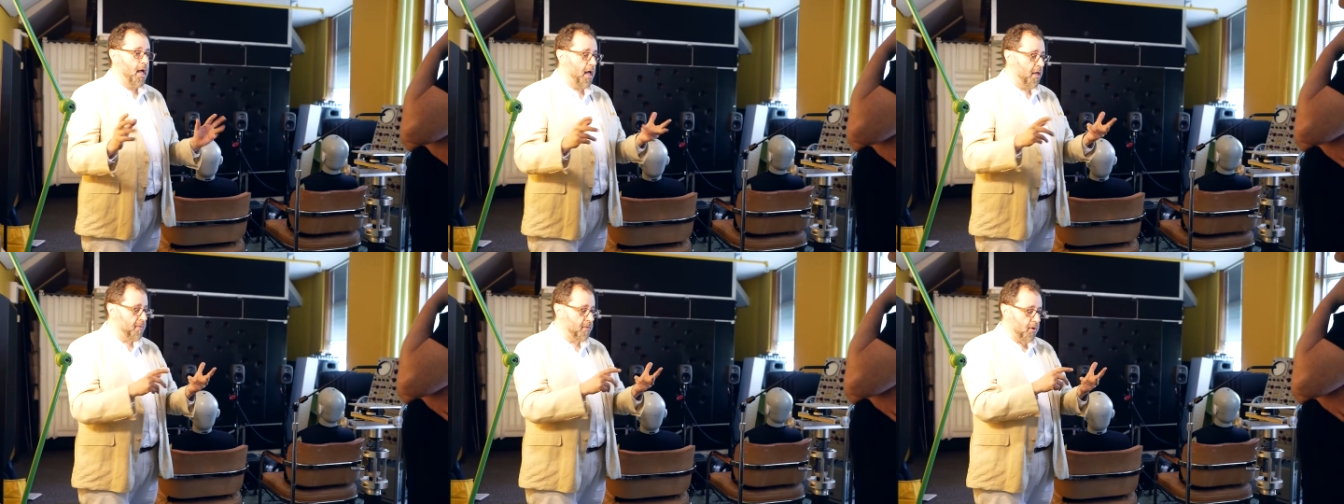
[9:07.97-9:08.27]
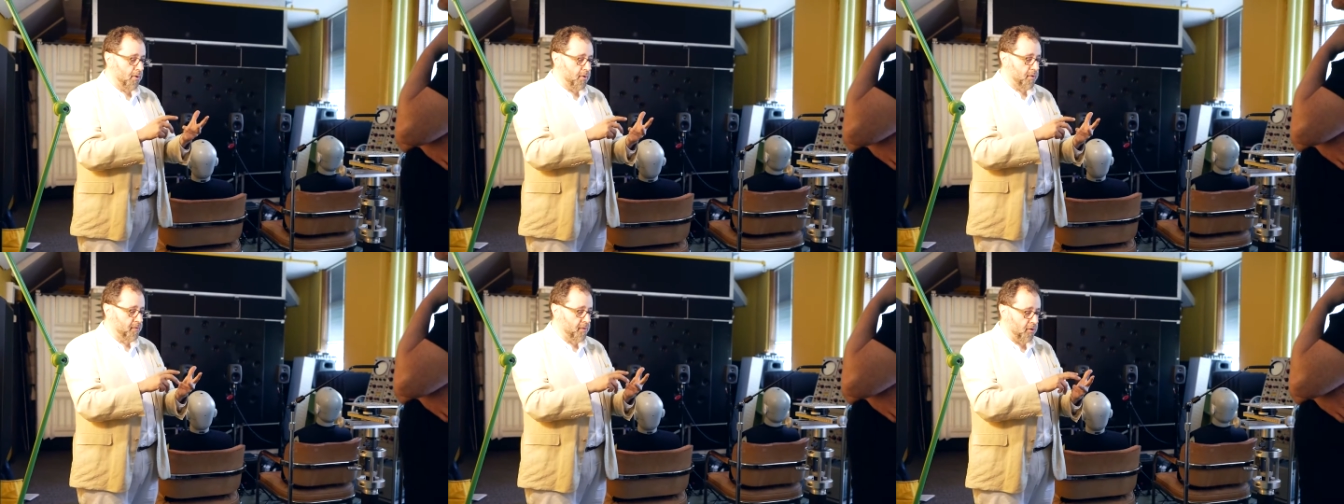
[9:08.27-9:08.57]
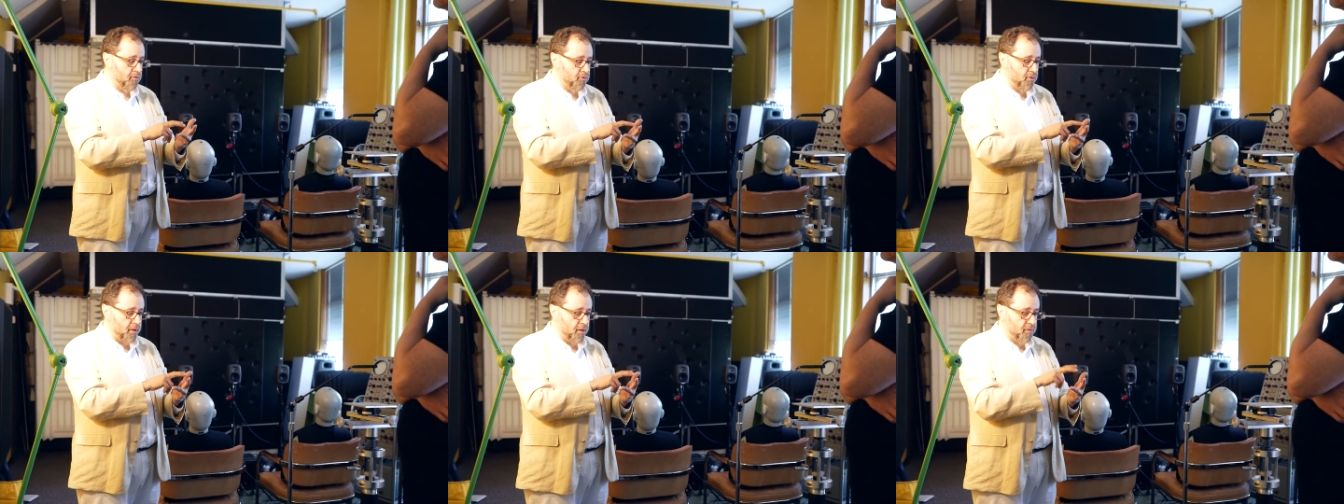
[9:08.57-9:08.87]
And there are
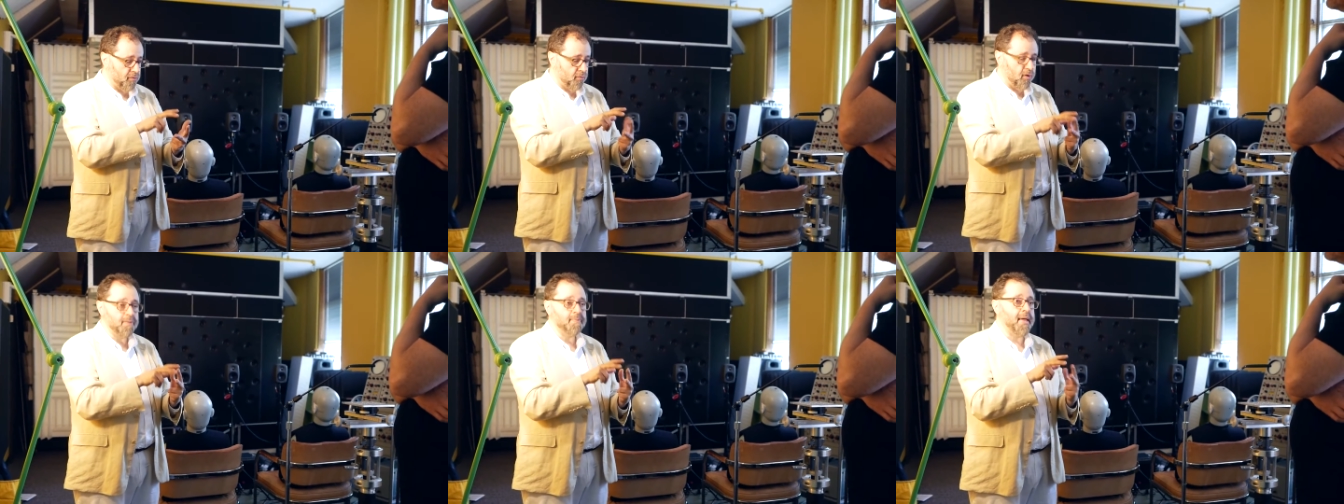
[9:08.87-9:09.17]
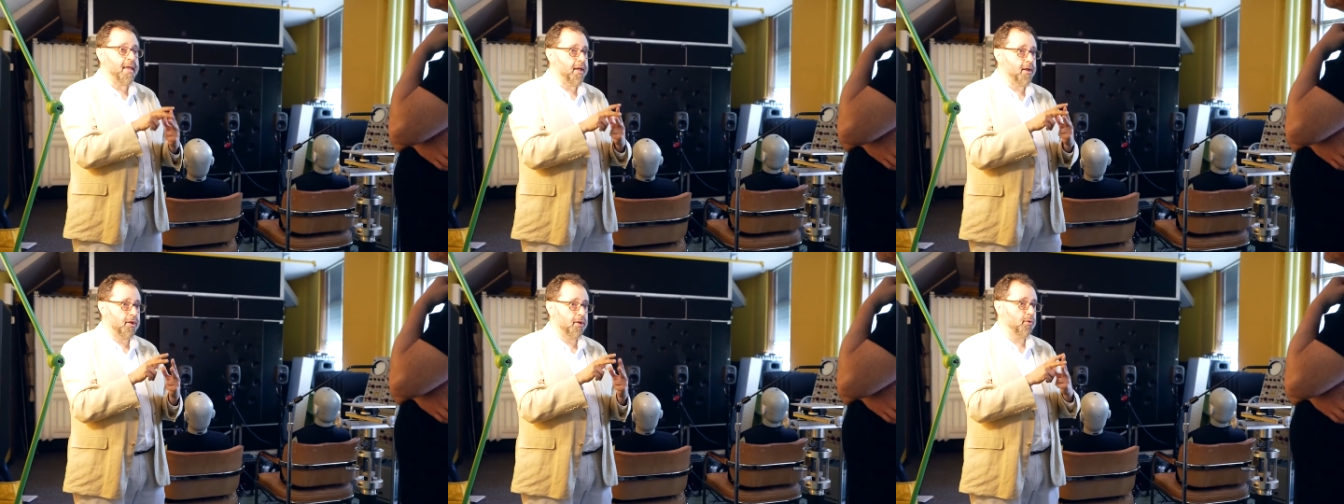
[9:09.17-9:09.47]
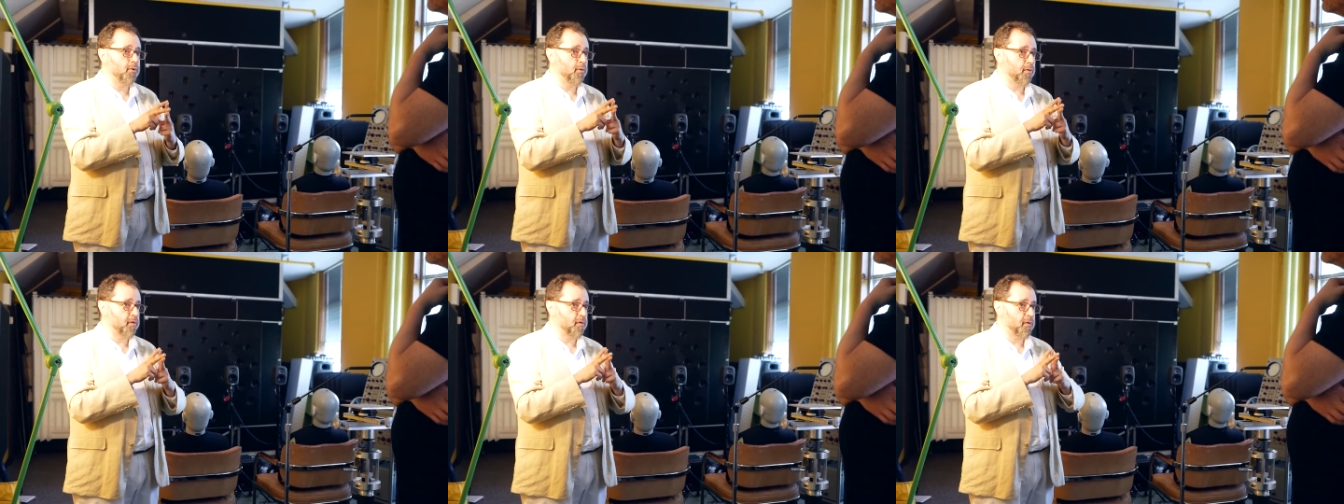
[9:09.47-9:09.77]
essentially three main
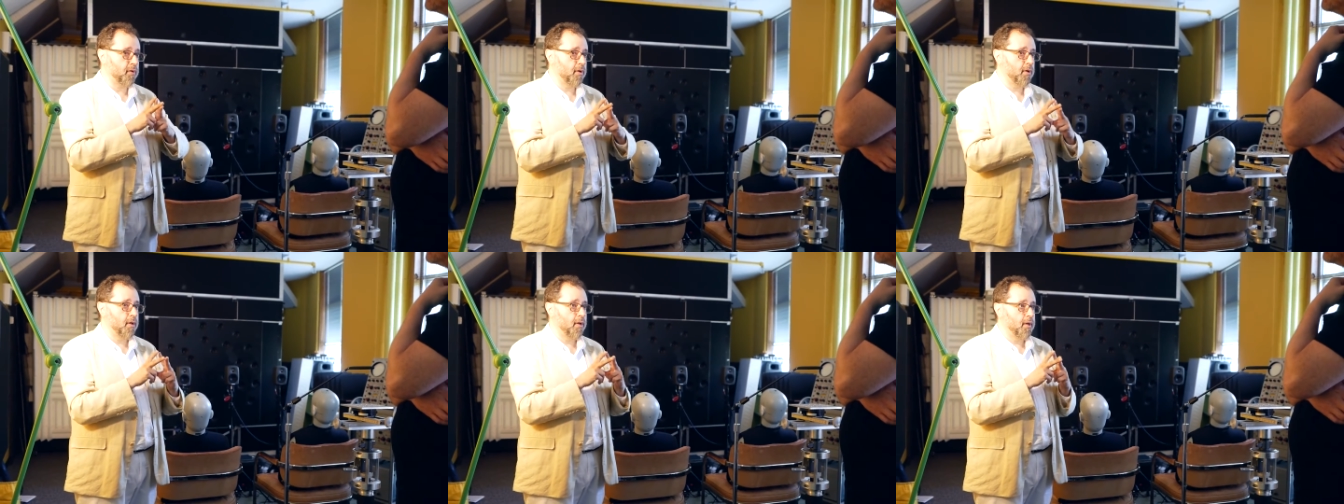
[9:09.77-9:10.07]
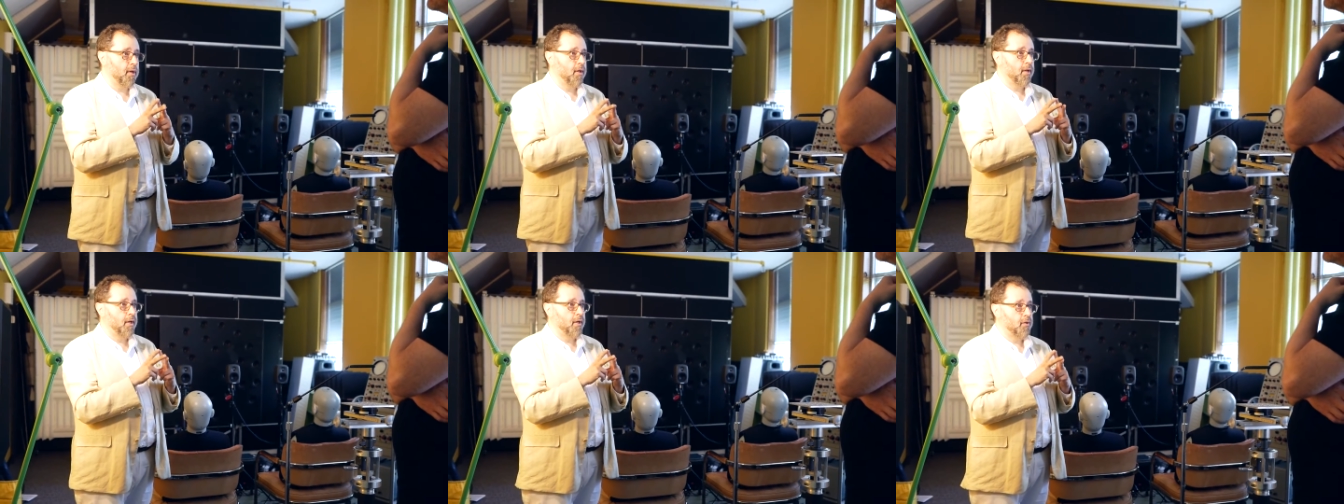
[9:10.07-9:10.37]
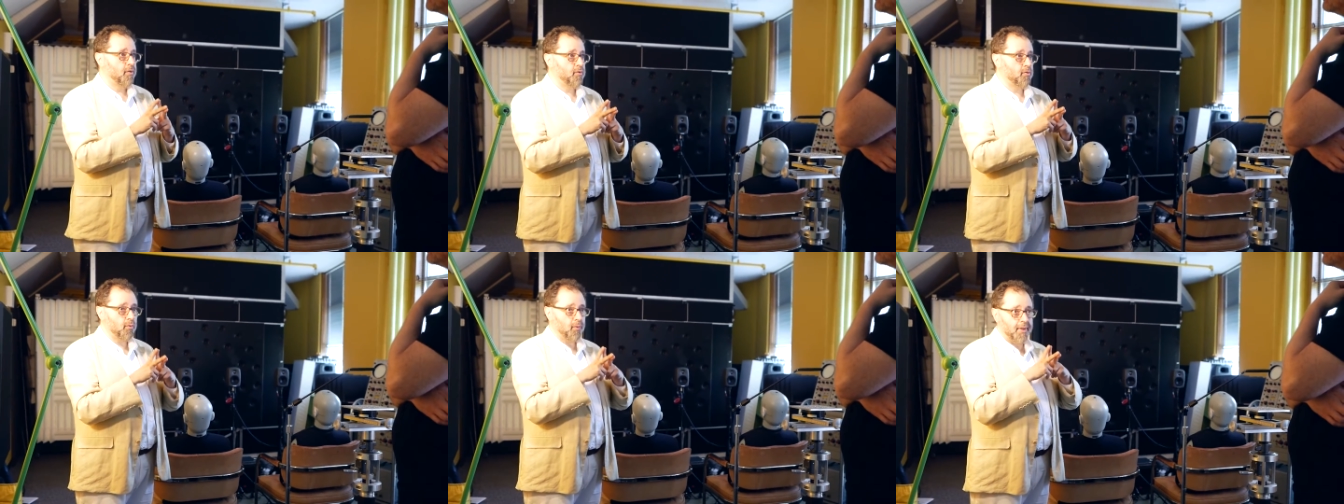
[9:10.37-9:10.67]
cues
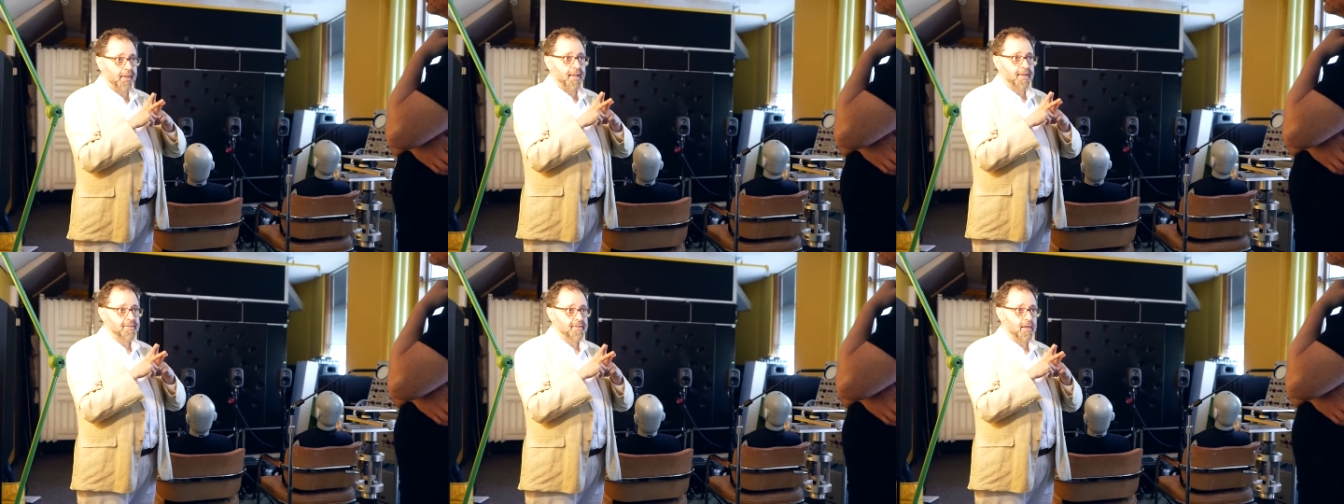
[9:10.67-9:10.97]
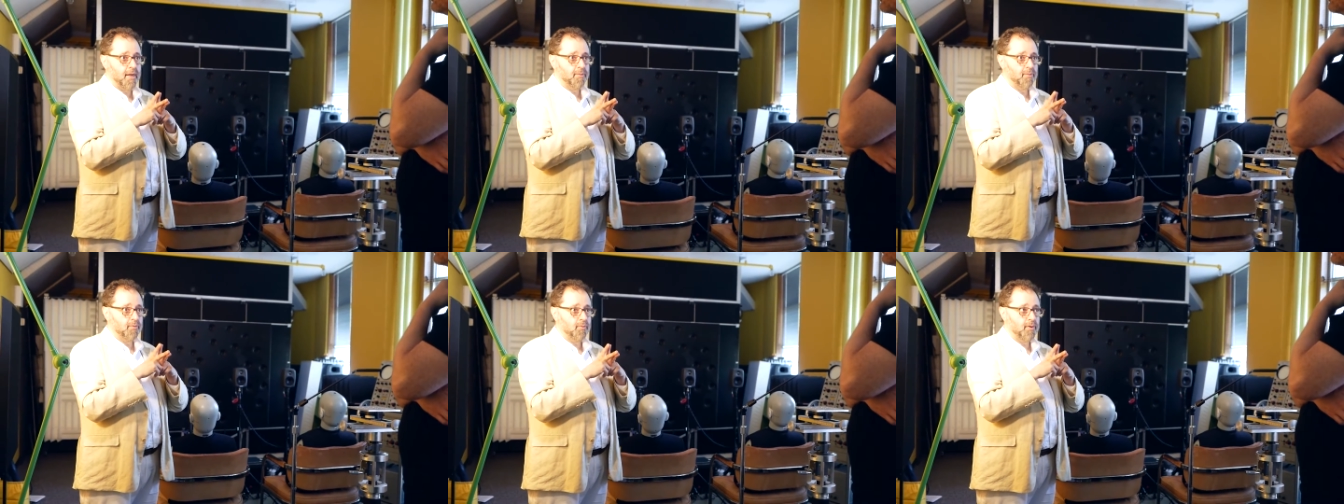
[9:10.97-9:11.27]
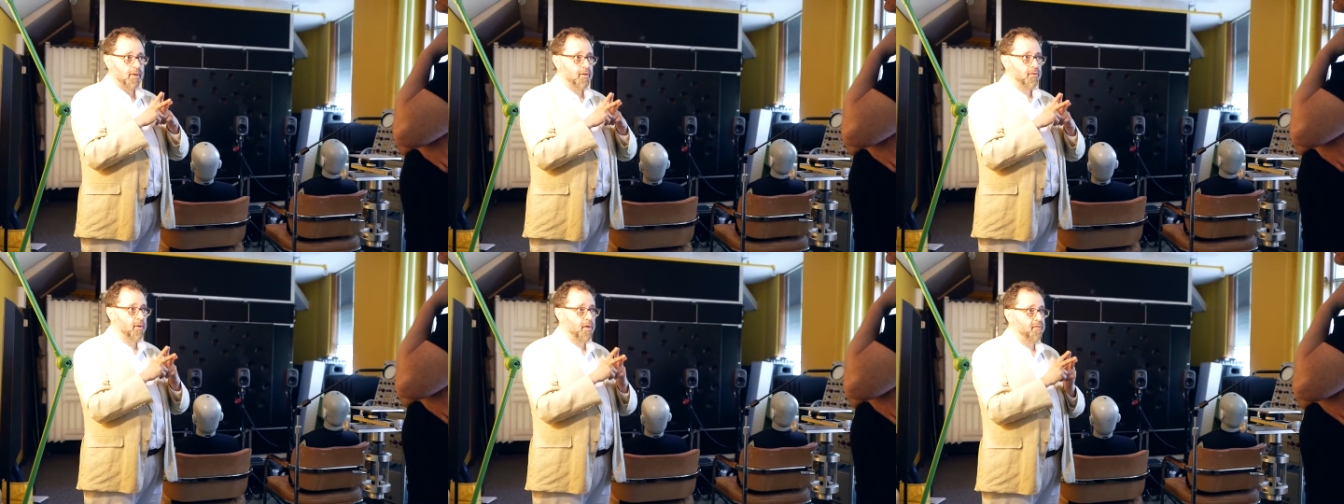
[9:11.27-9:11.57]
to locate sound in
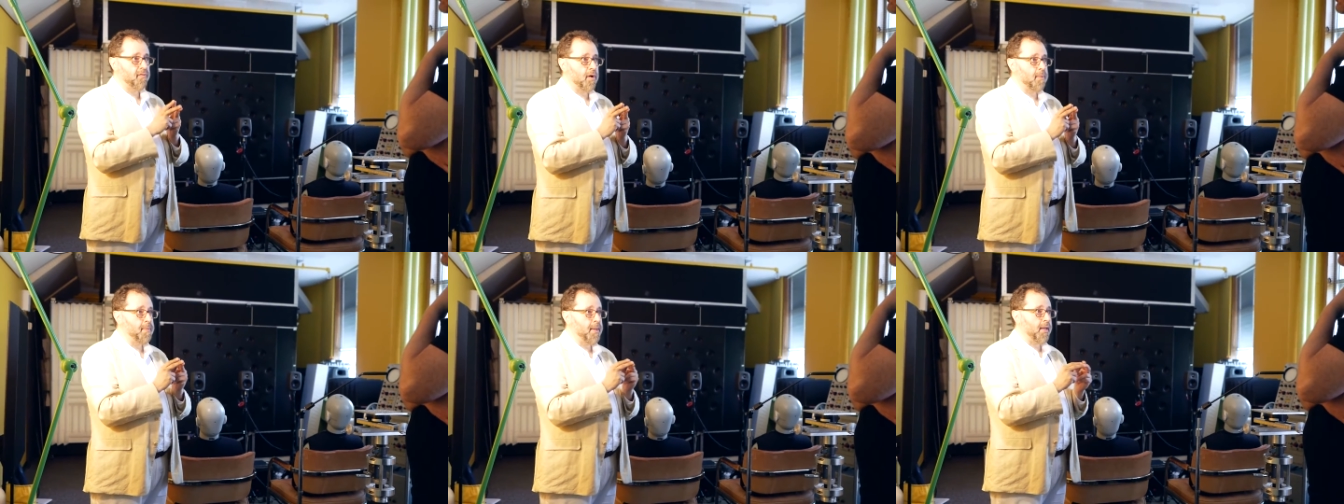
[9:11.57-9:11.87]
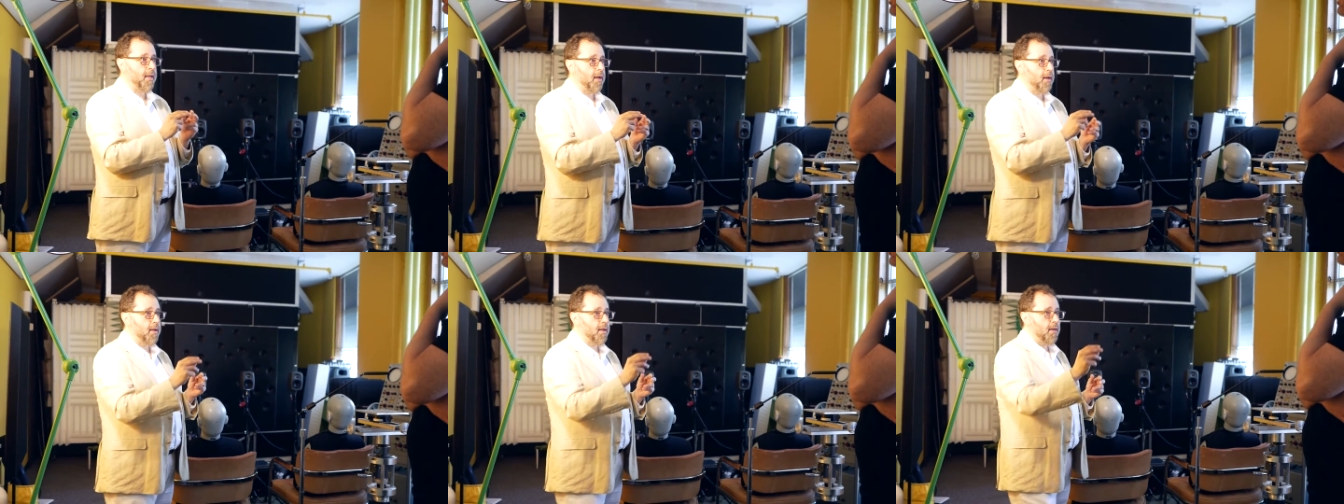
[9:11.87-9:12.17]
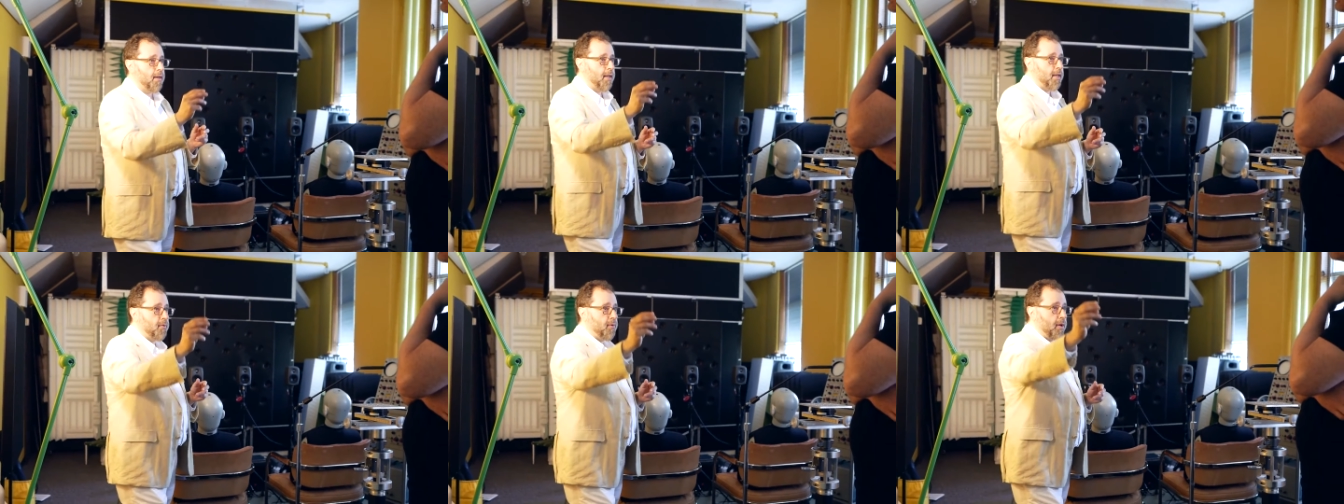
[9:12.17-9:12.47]
three D. So if I make a
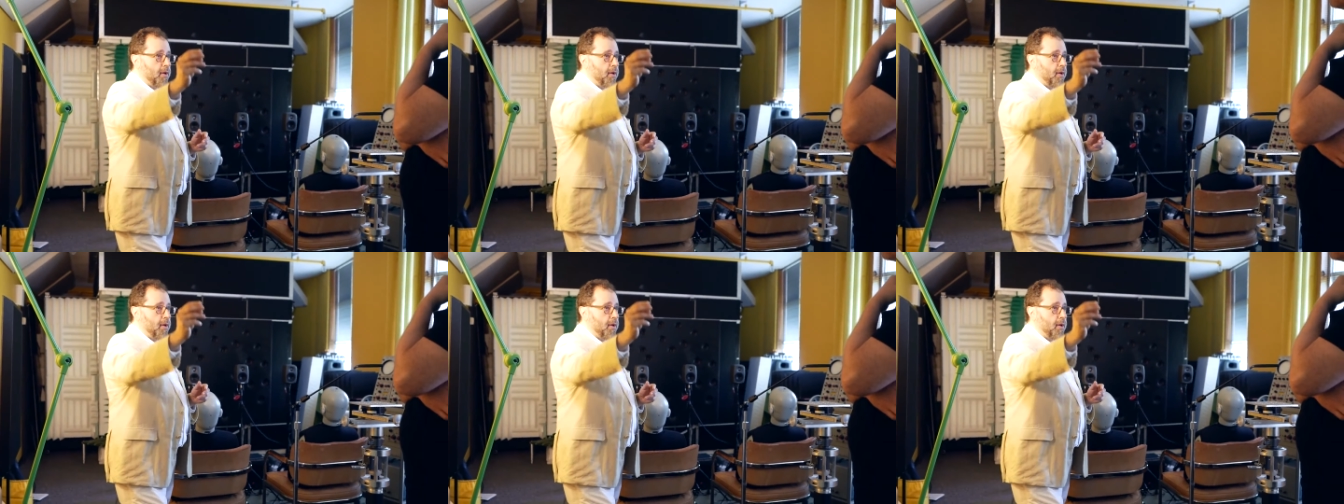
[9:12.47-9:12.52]
click